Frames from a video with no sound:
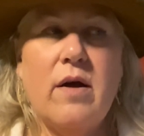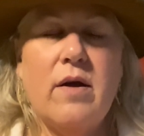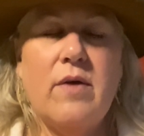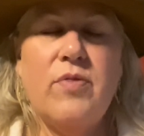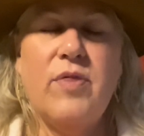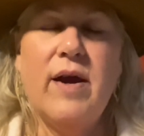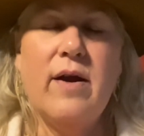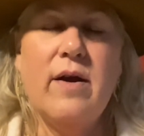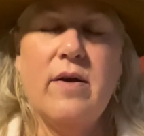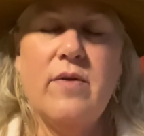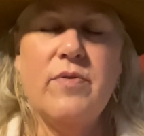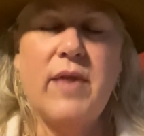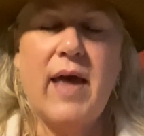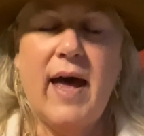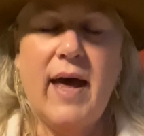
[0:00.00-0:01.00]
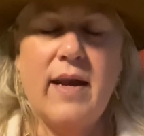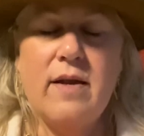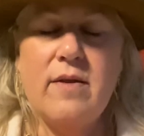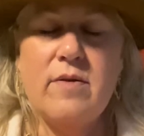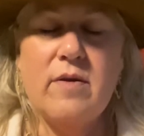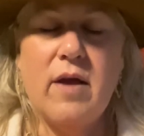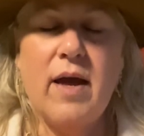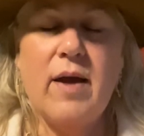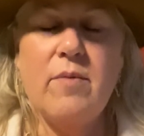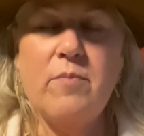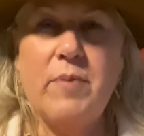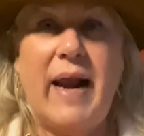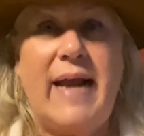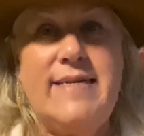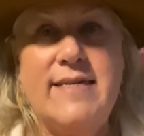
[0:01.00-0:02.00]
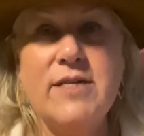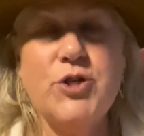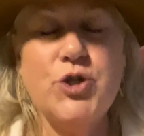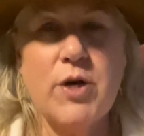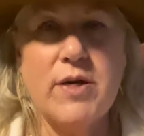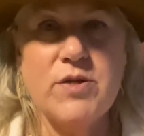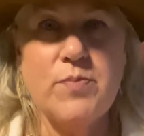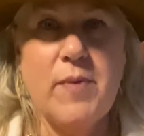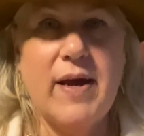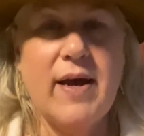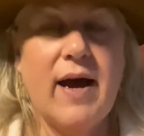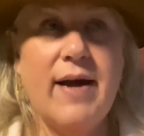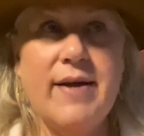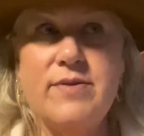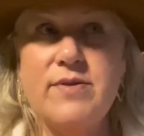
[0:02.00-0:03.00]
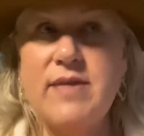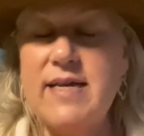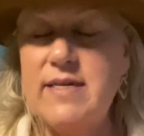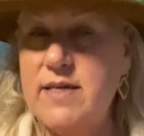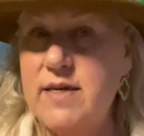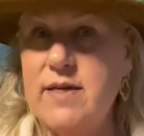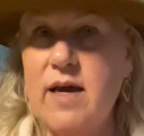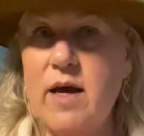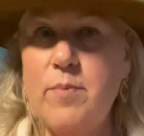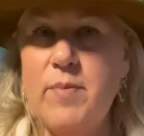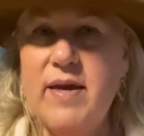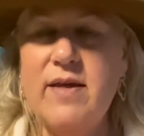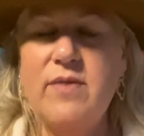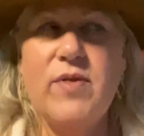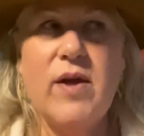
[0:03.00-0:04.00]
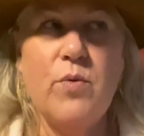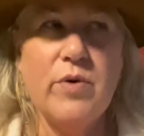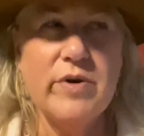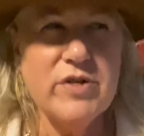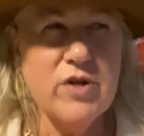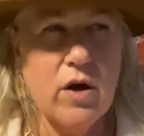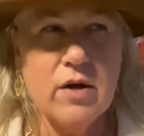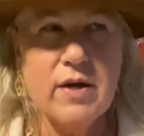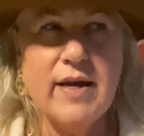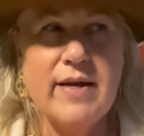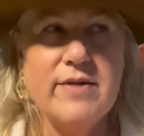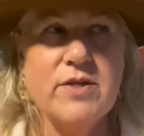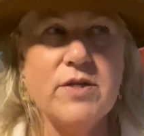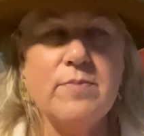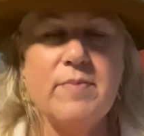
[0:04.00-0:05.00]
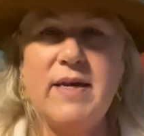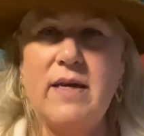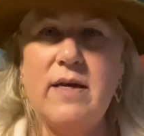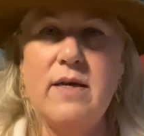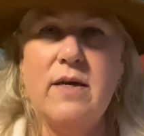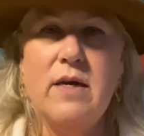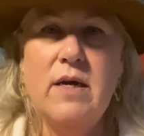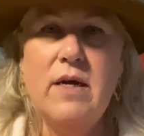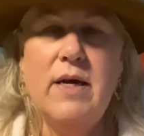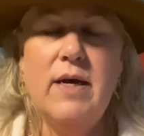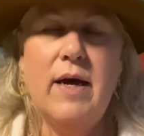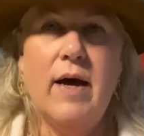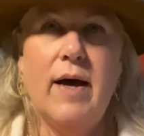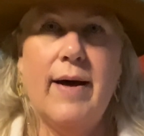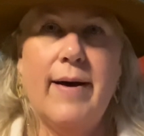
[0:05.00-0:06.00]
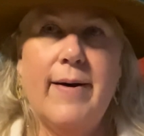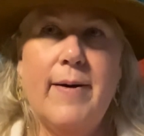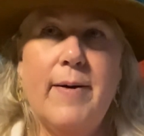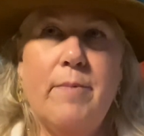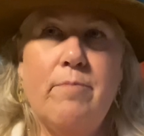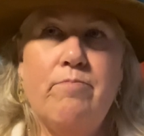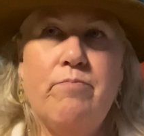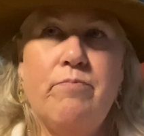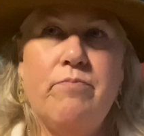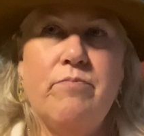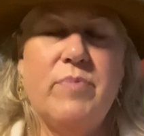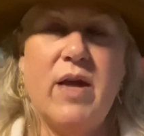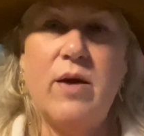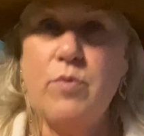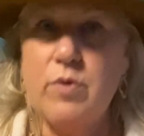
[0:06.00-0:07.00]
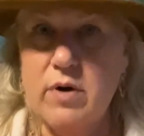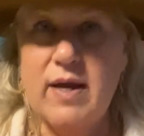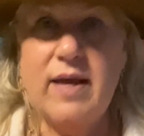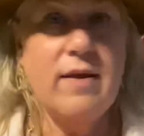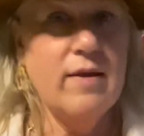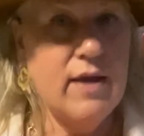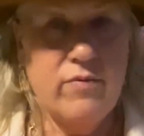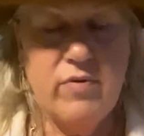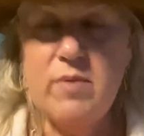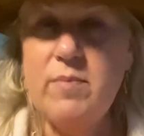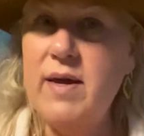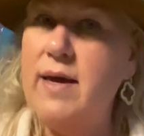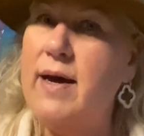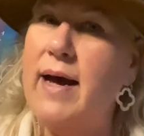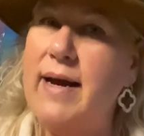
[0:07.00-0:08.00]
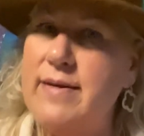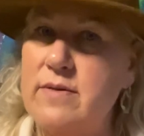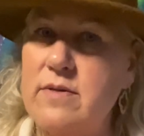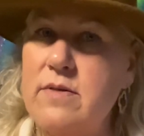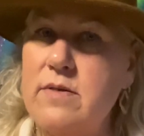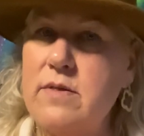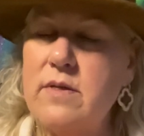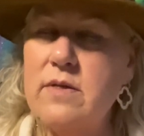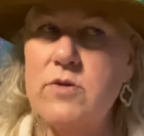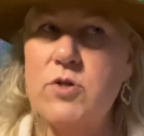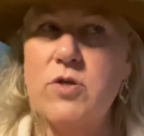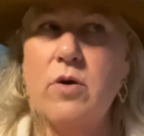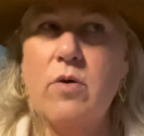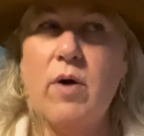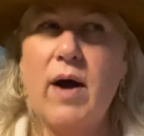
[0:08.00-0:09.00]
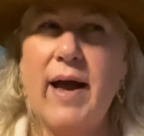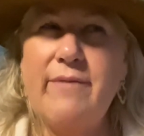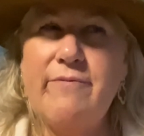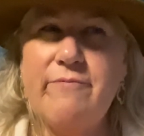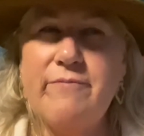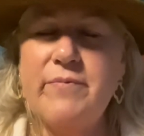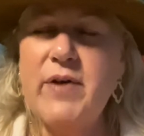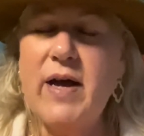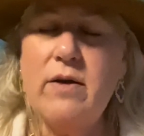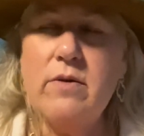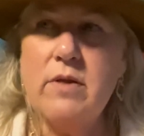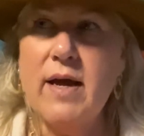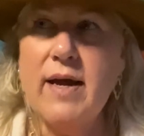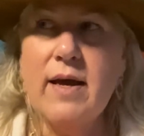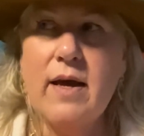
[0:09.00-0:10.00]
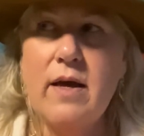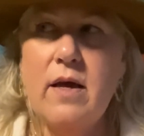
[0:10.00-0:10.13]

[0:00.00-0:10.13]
there, that but I did trust my guides. They did come in. They were talking to me. Um, they were giving me guidance. And so I felt like